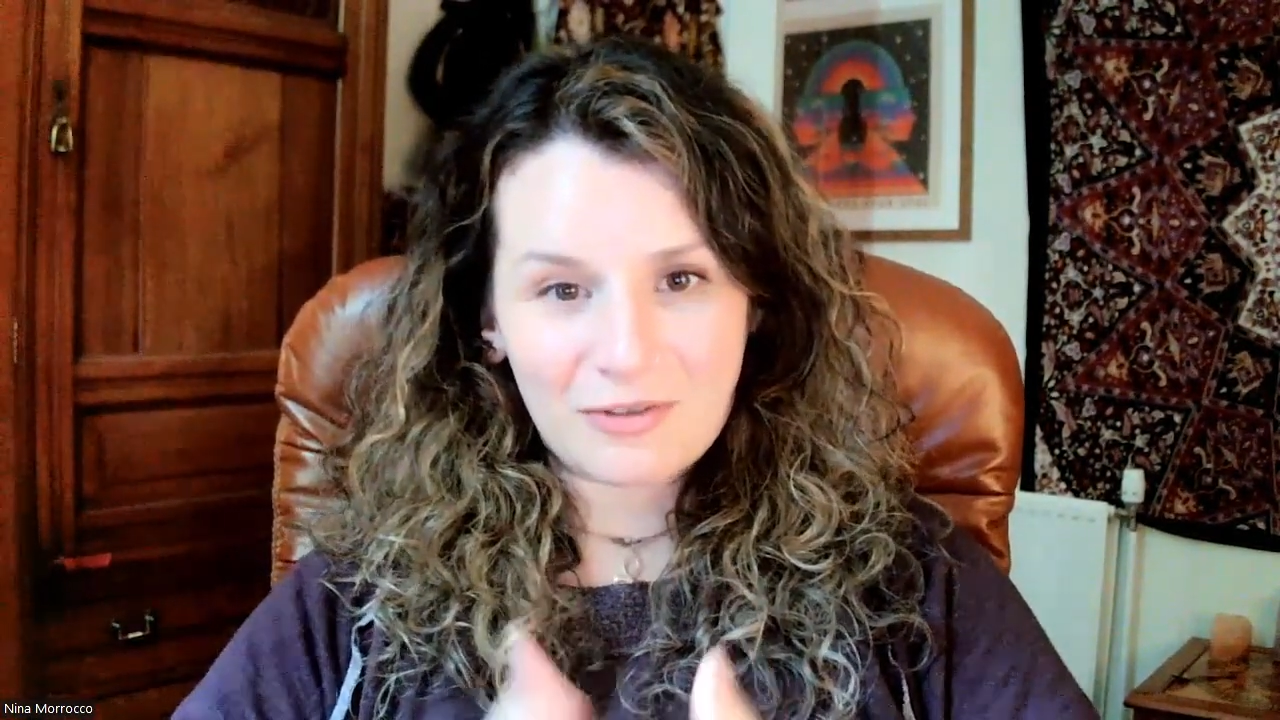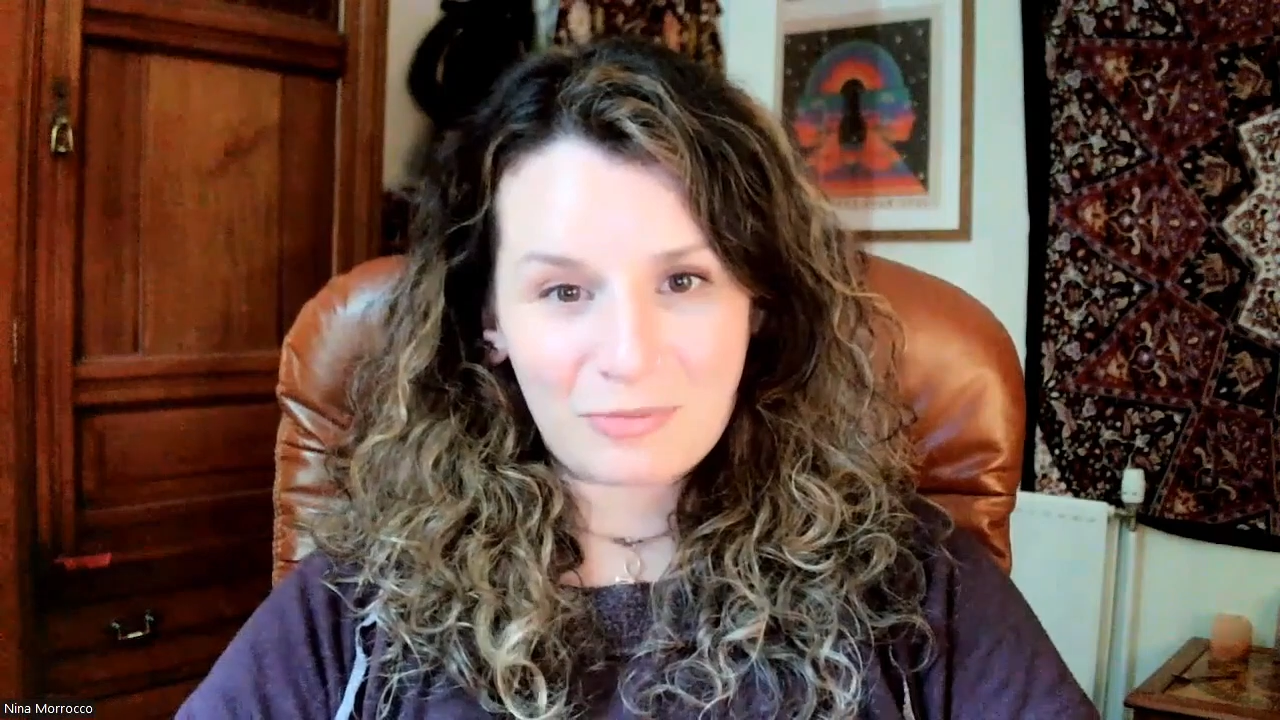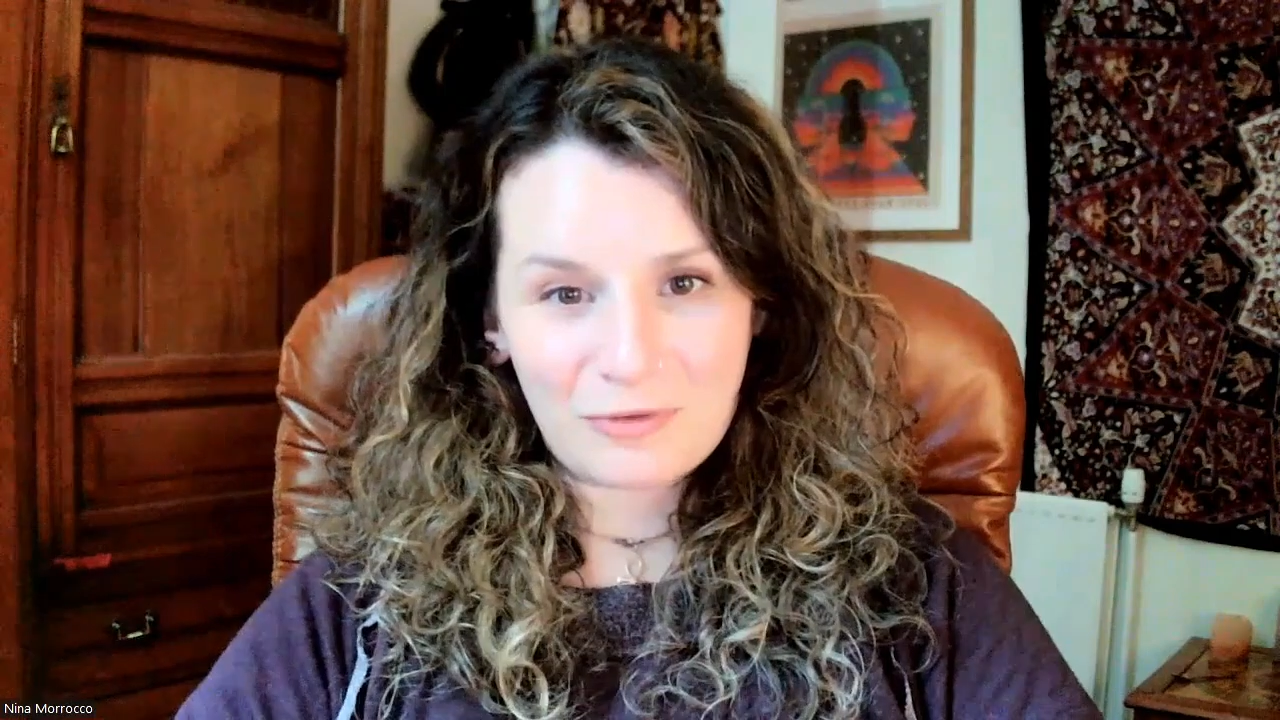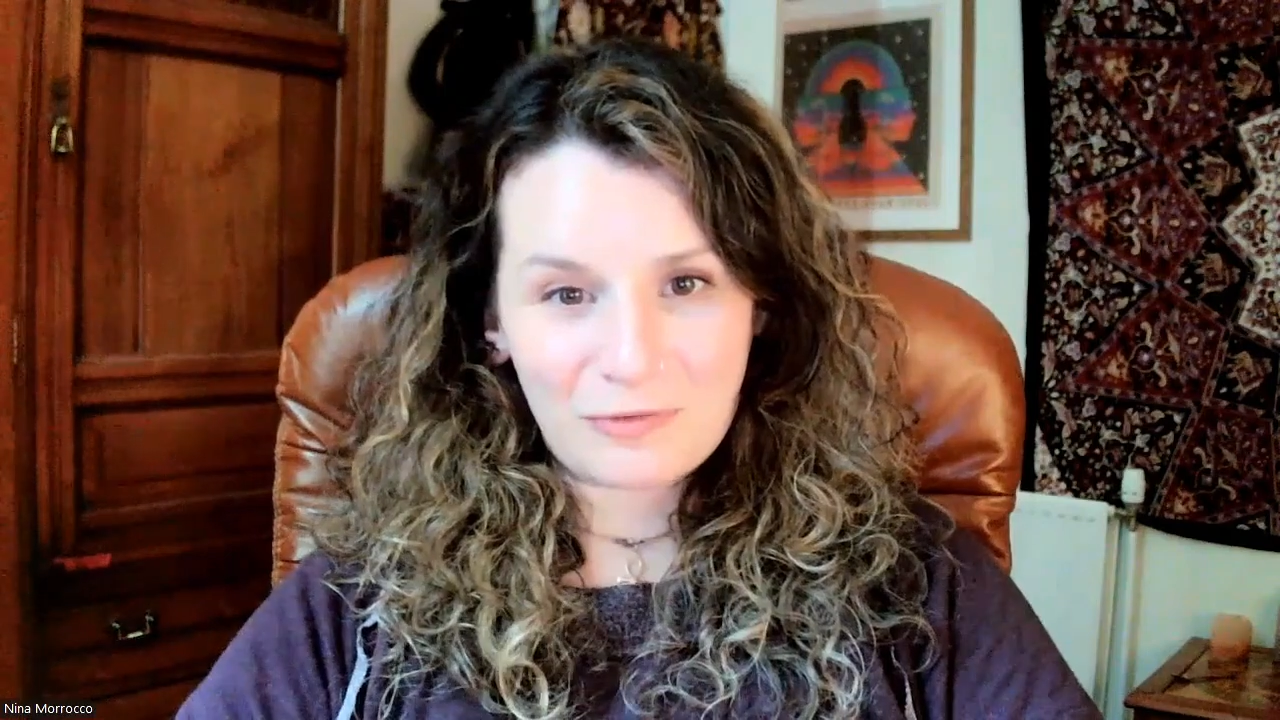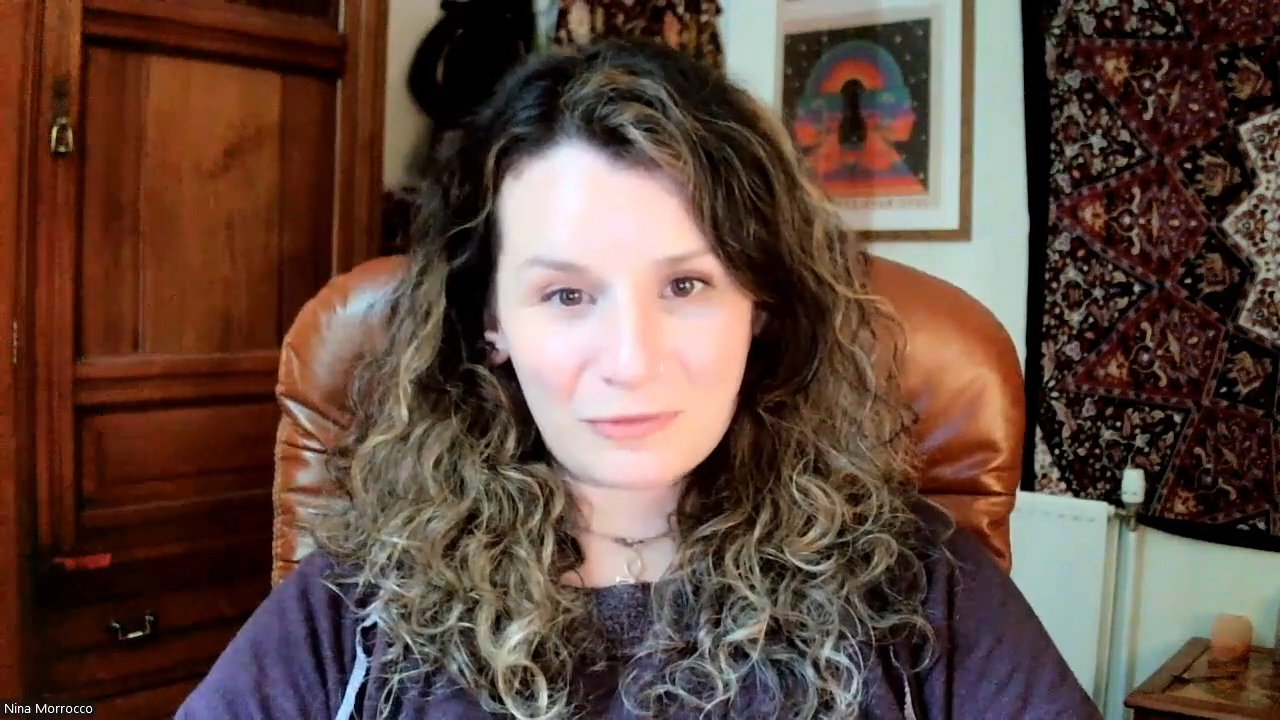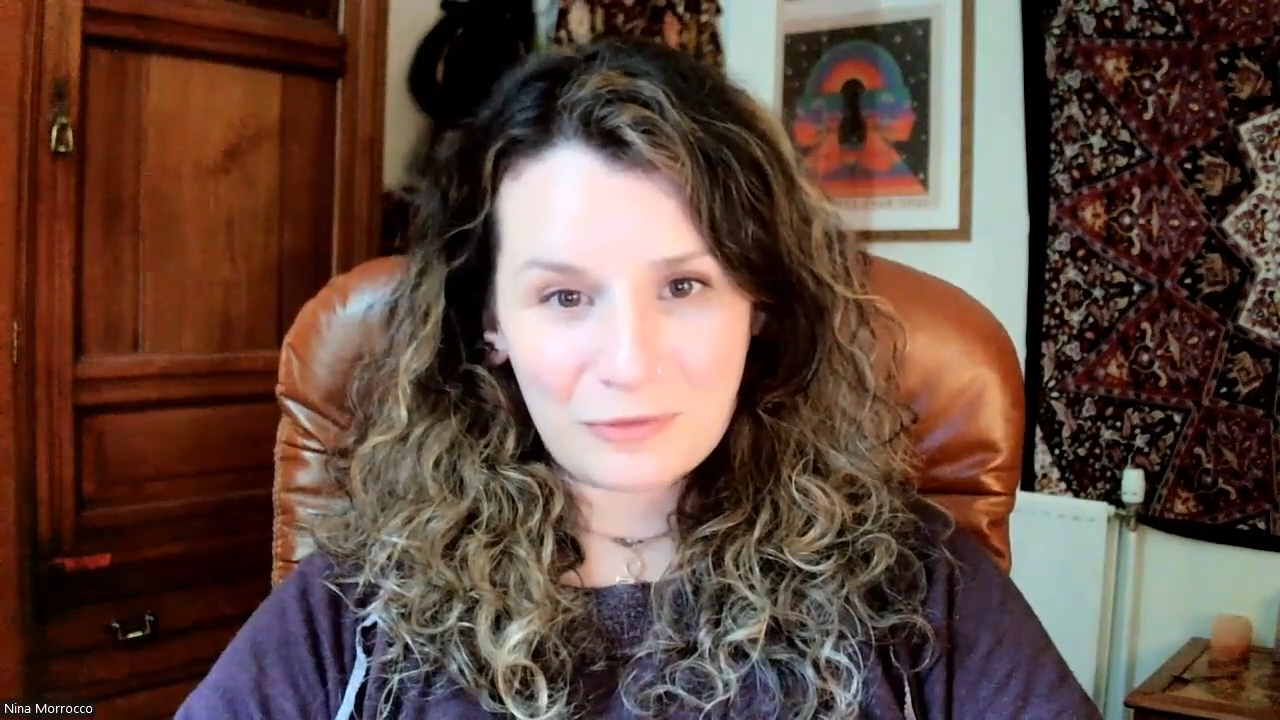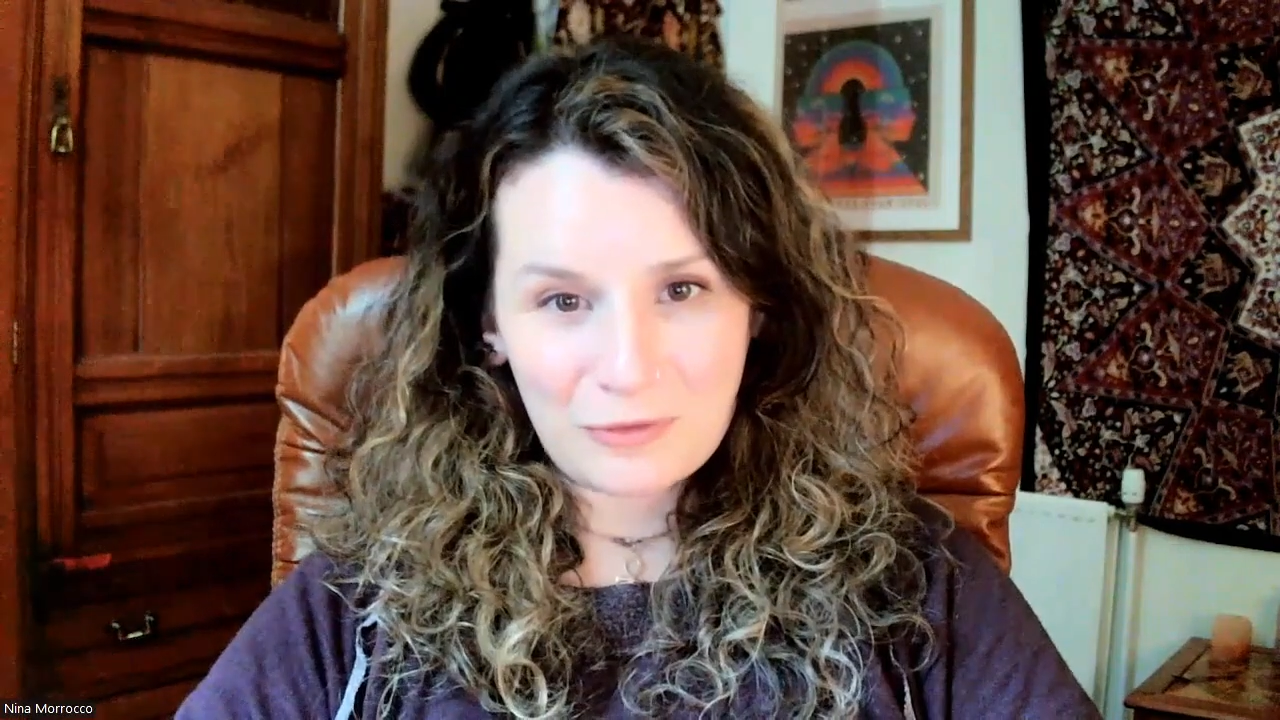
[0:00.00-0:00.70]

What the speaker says: such a beautiful